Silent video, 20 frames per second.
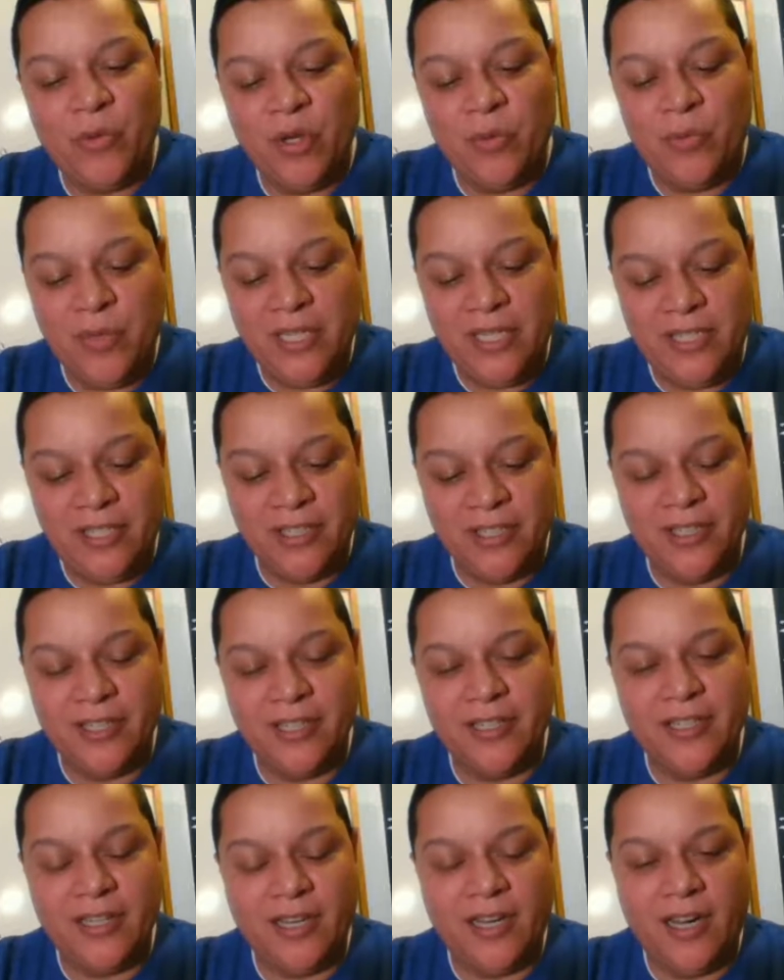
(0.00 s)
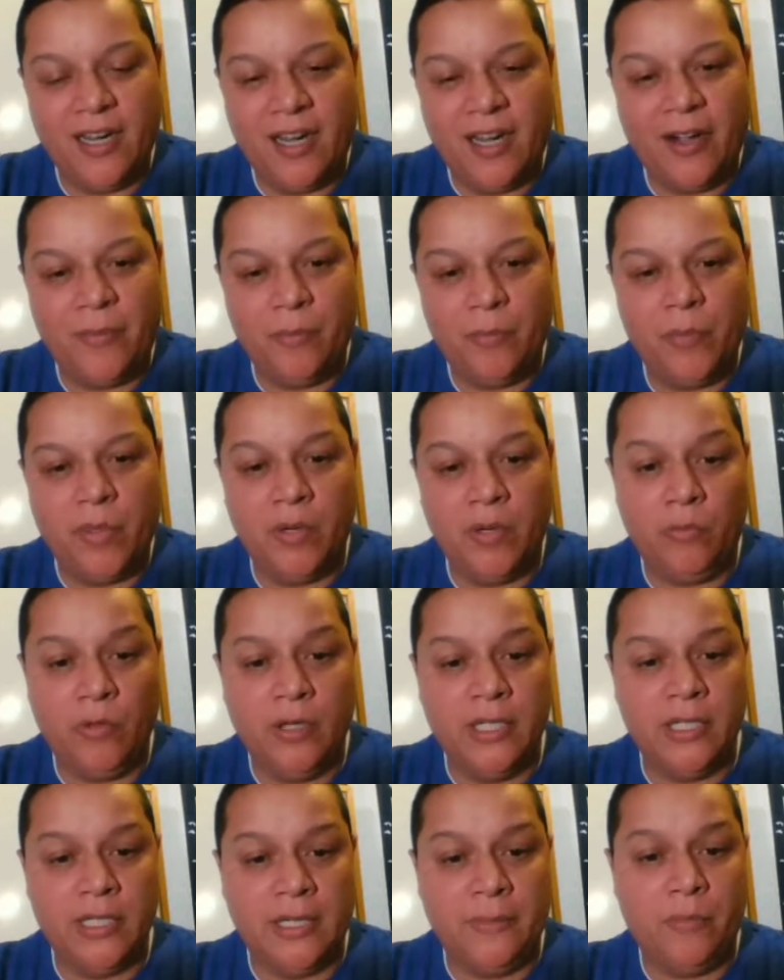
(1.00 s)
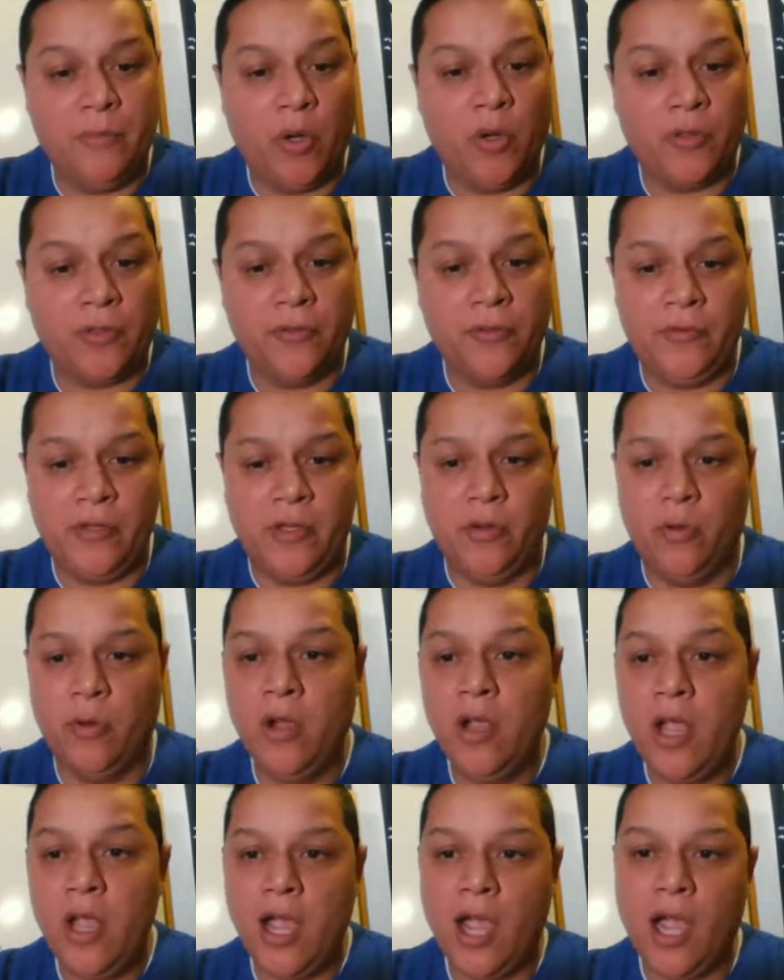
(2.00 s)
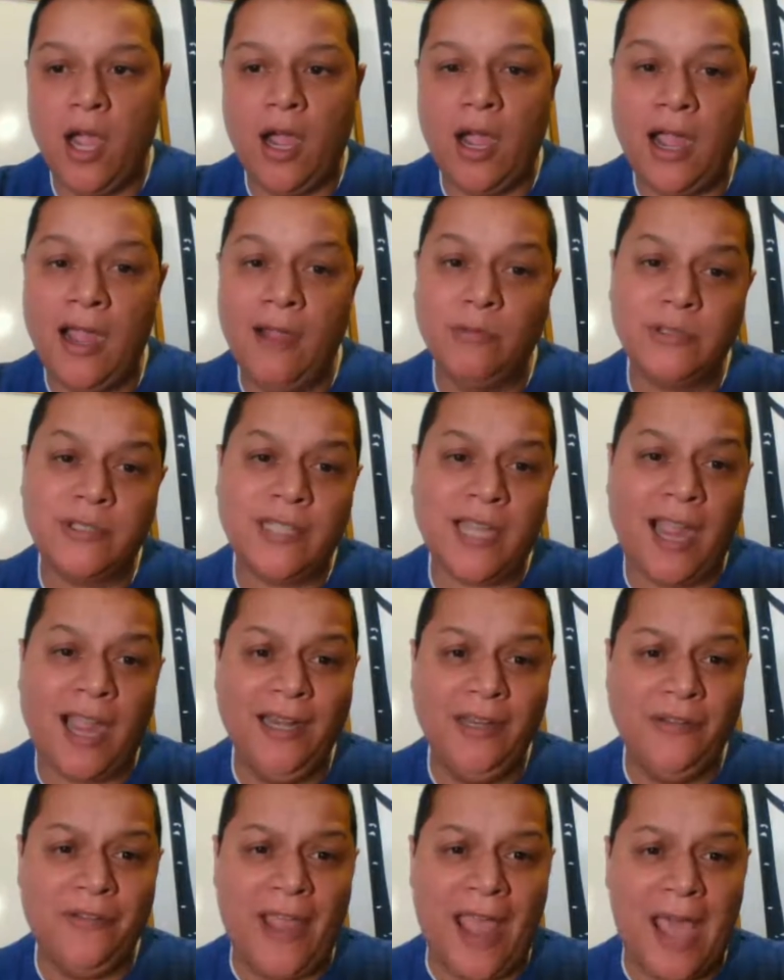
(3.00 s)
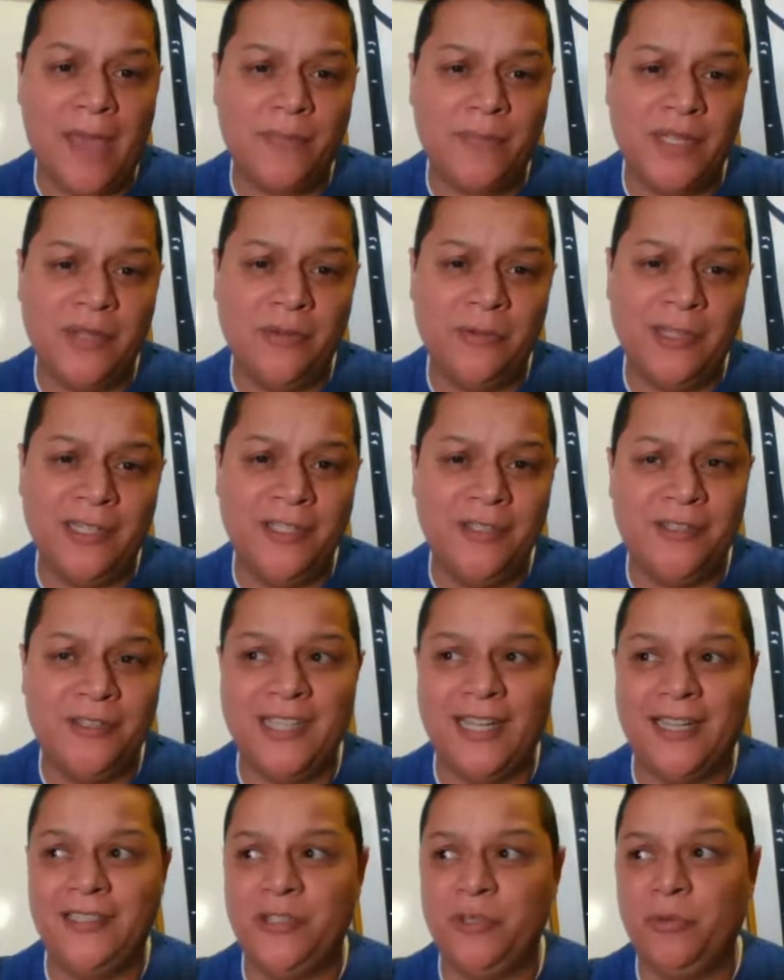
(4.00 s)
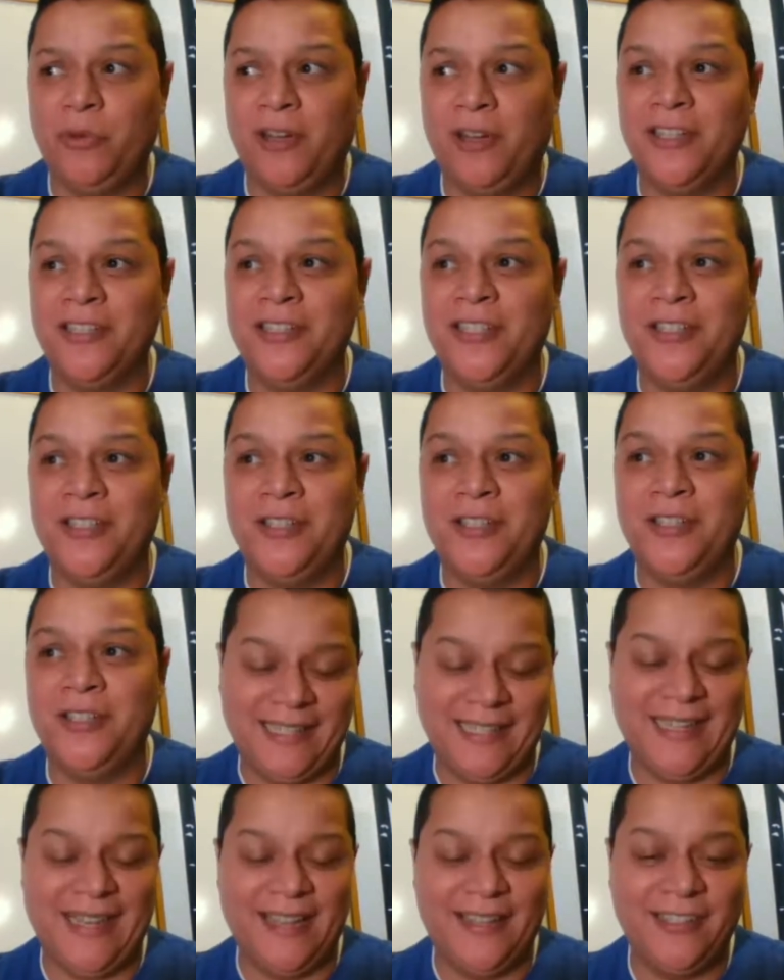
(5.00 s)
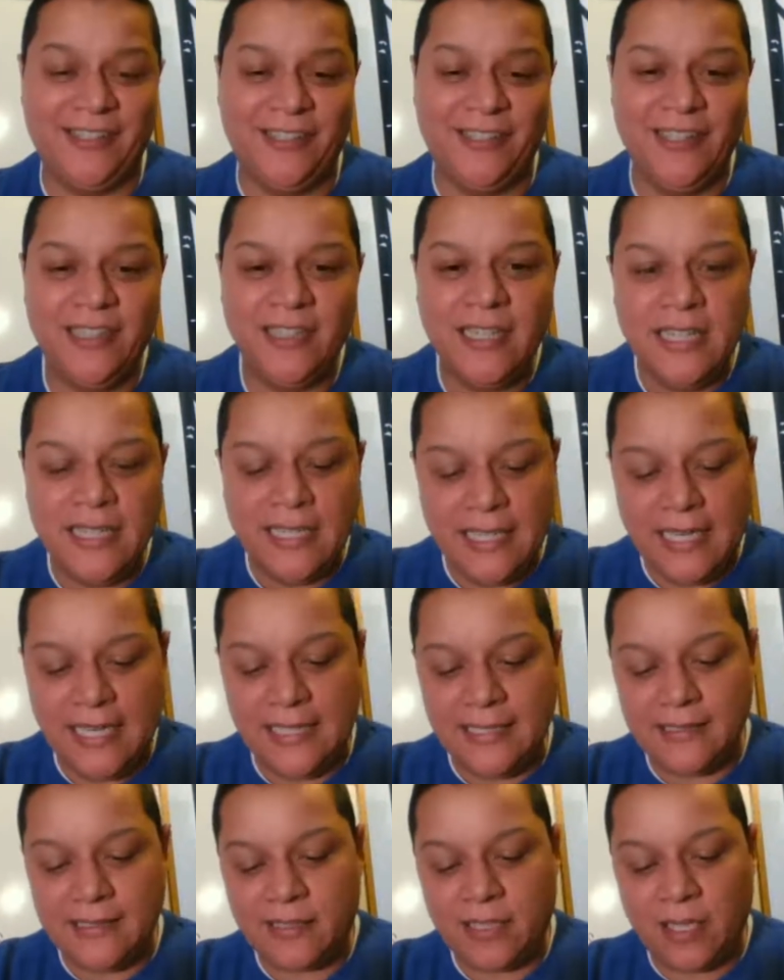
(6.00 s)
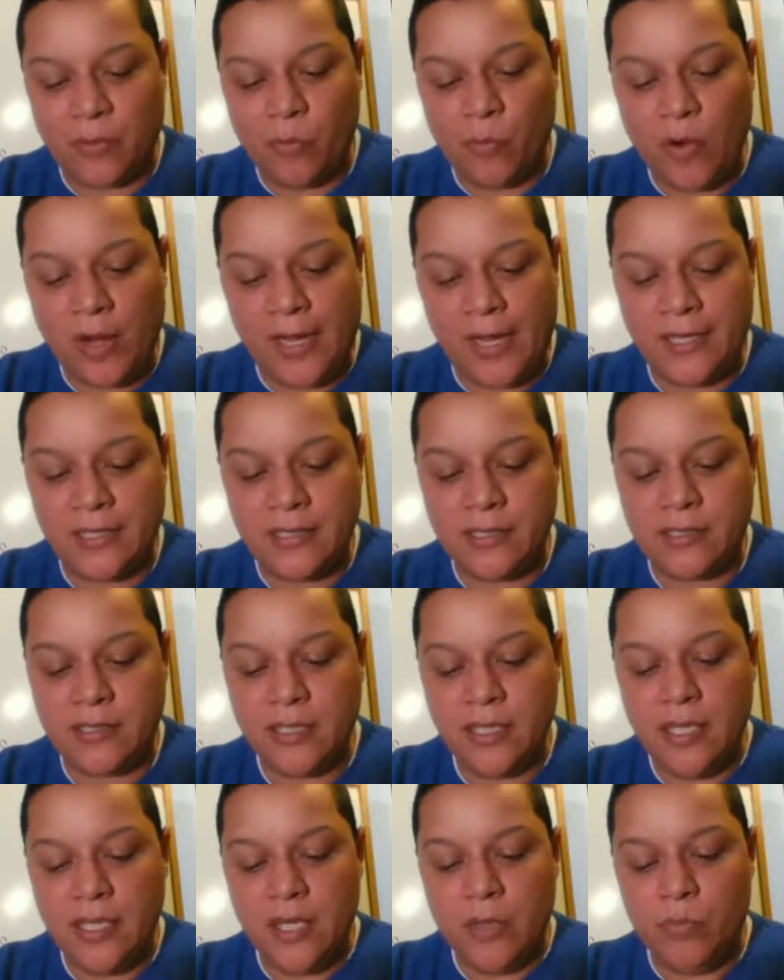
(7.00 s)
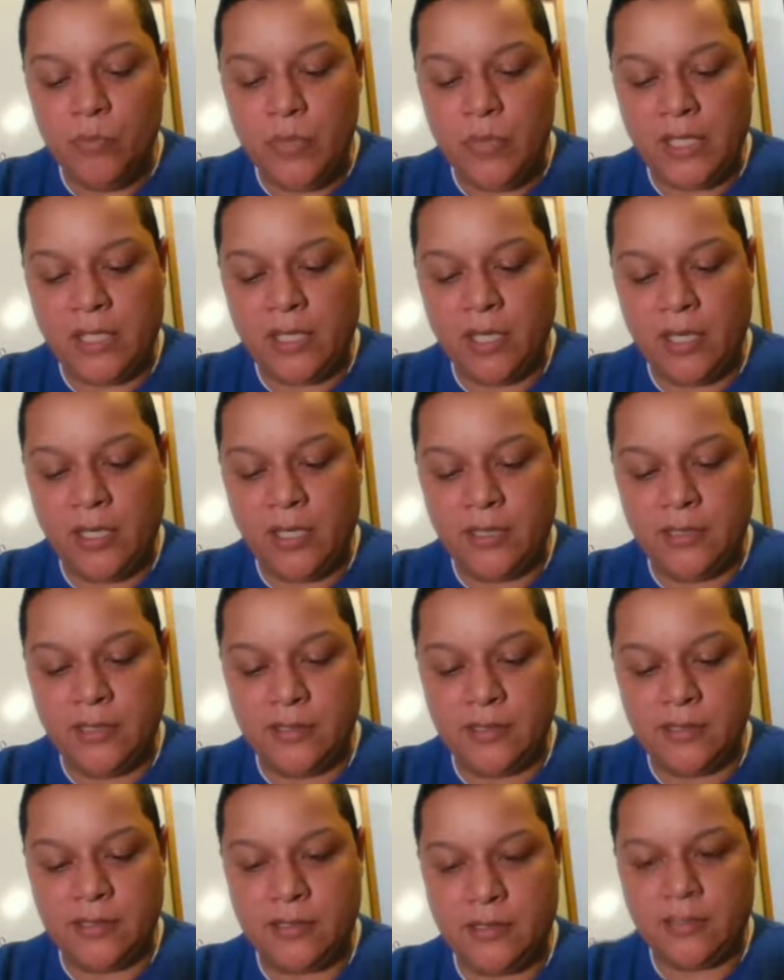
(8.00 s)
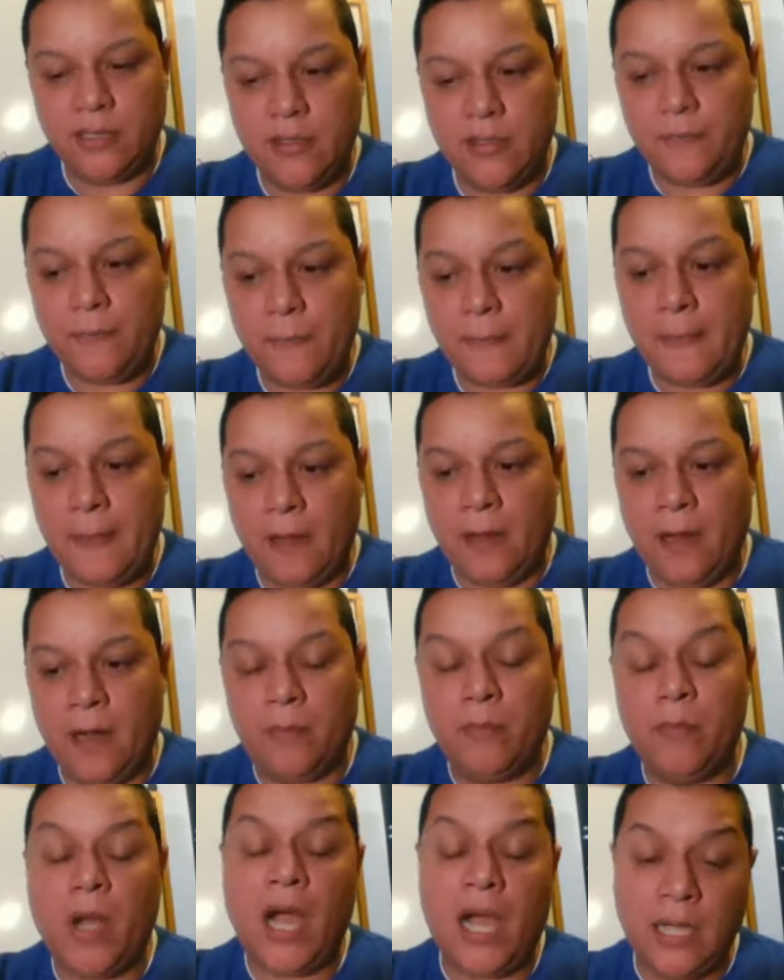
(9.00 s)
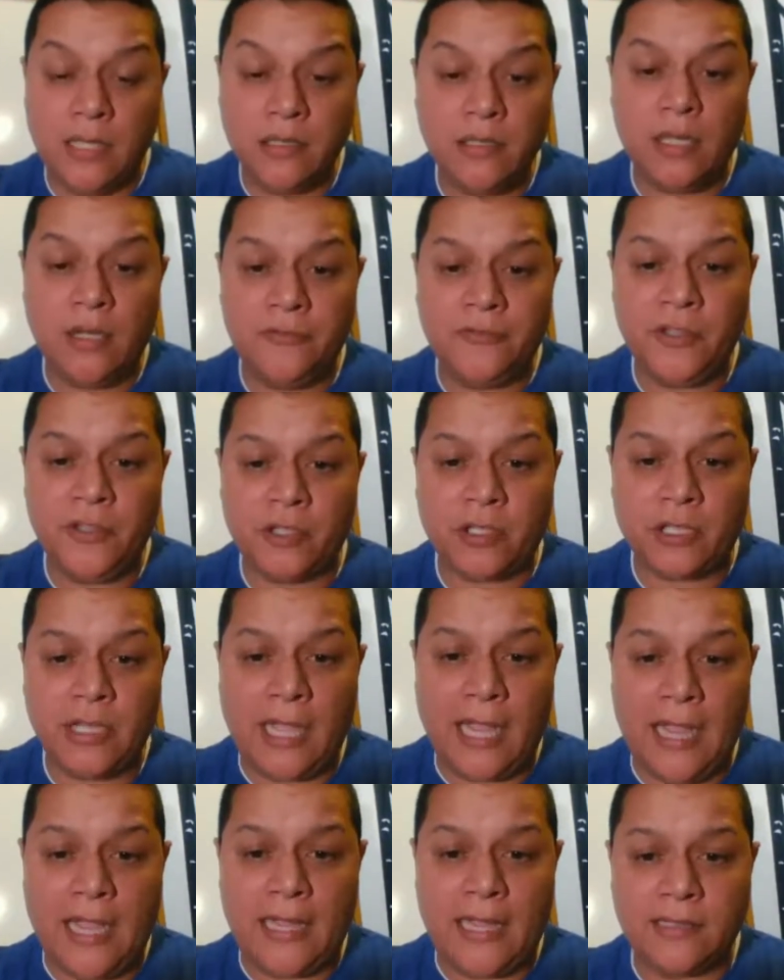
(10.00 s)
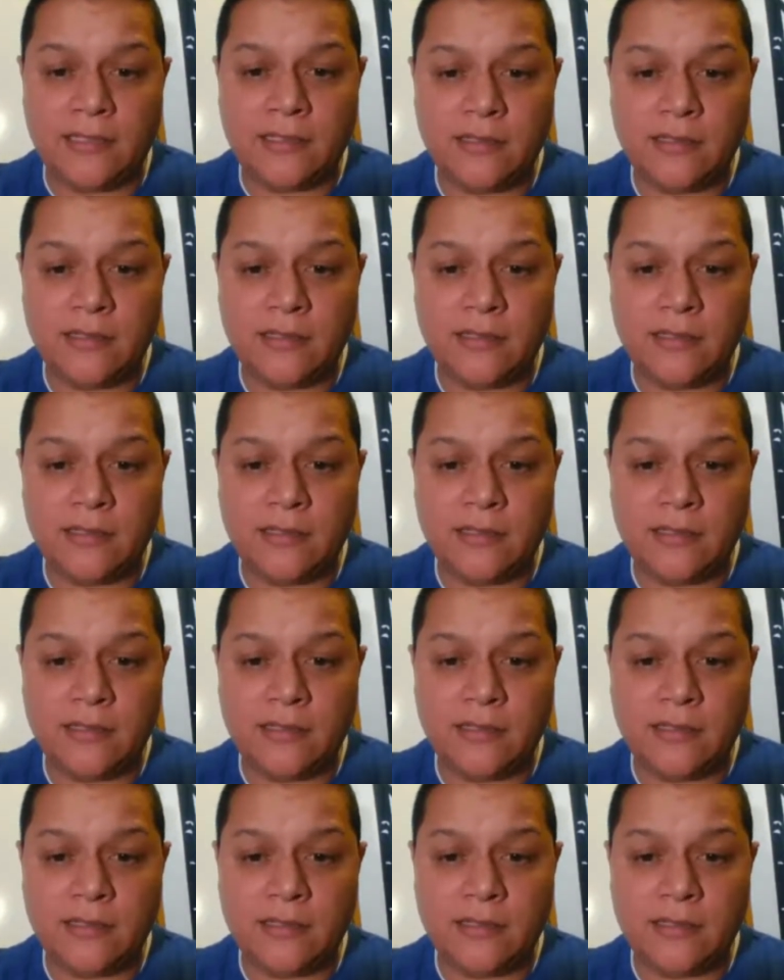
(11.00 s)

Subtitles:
will be good. But really, both of you, I was kind of happy when you said you wanted to do it together in some ways, because I love your class.